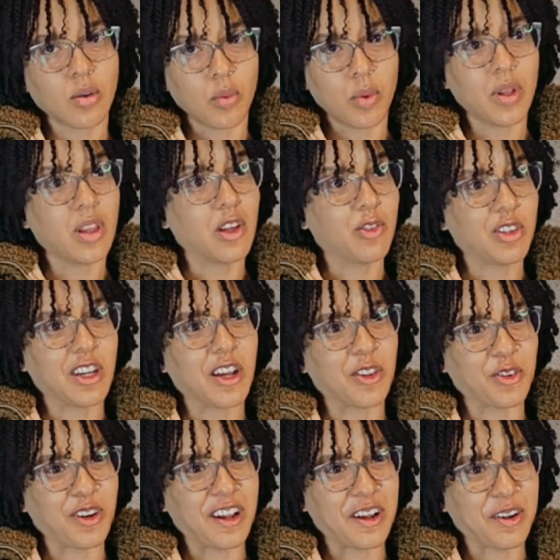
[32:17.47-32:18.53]
We live
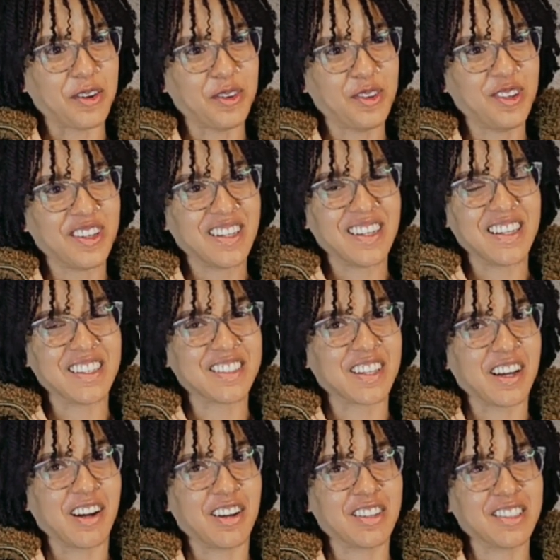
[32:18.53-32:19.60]
together now. It's
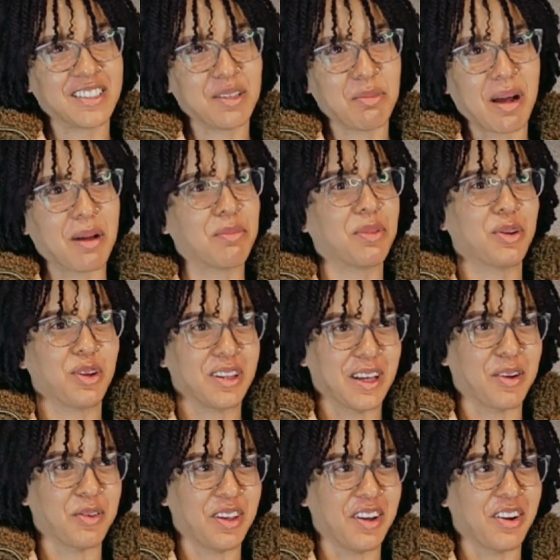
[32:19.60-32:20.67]
honestly mind-blowing
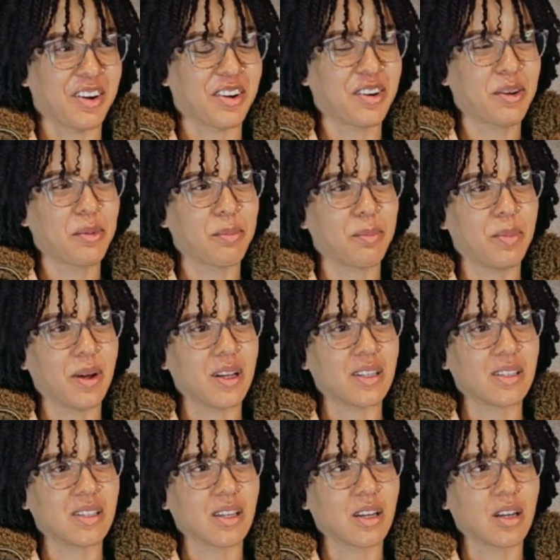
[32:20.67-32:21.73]
that we are. But
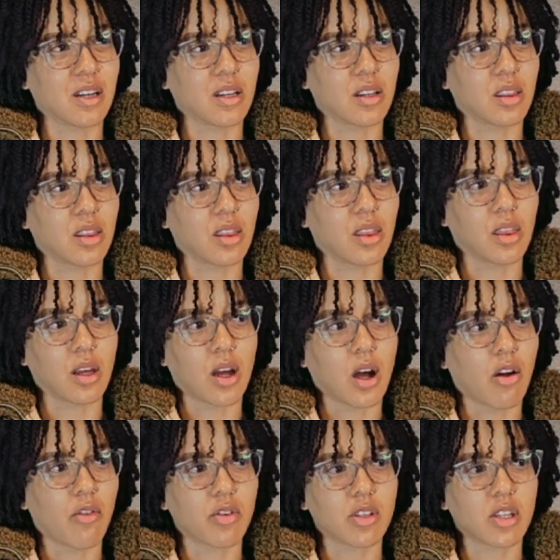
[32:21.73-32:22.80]
the
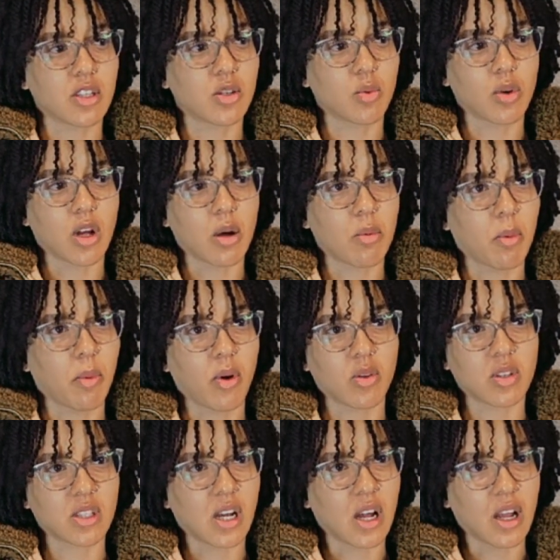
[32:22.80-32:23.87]
conversation will come up all
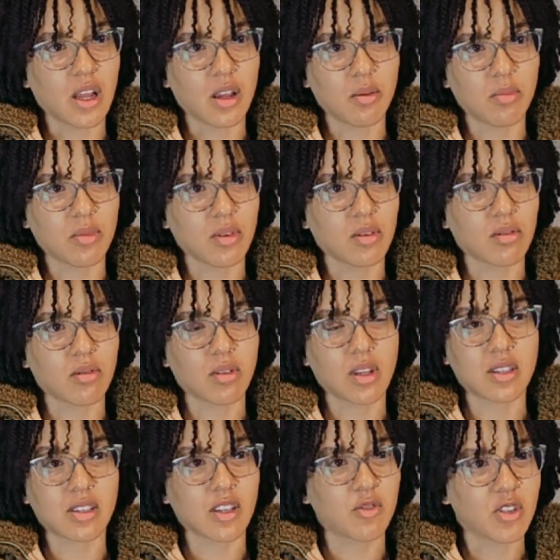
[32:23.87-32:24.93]
the time.
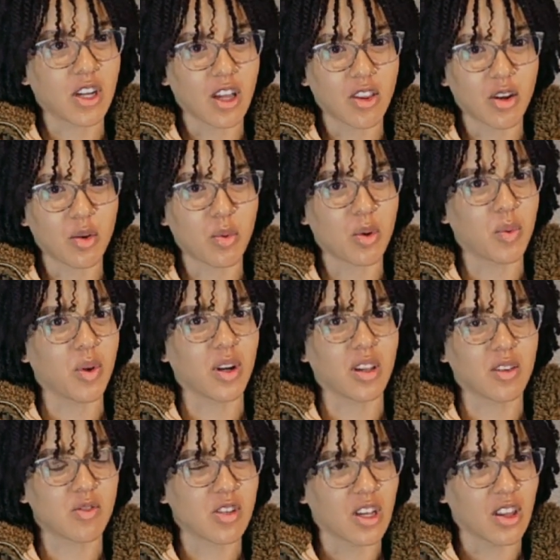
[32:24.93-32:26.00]
Let's live together. When are we going to
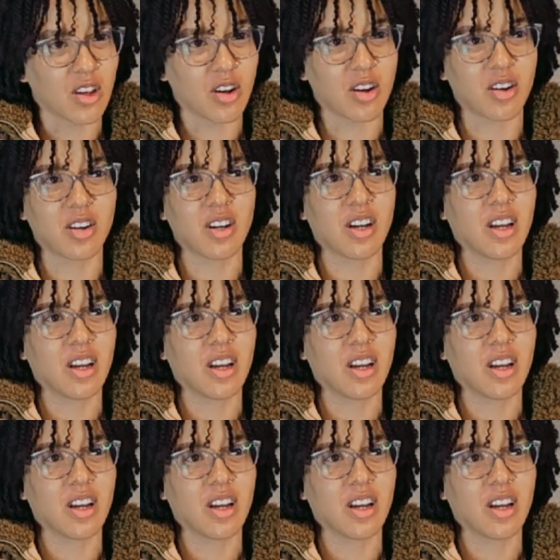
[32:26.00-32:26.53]
live together?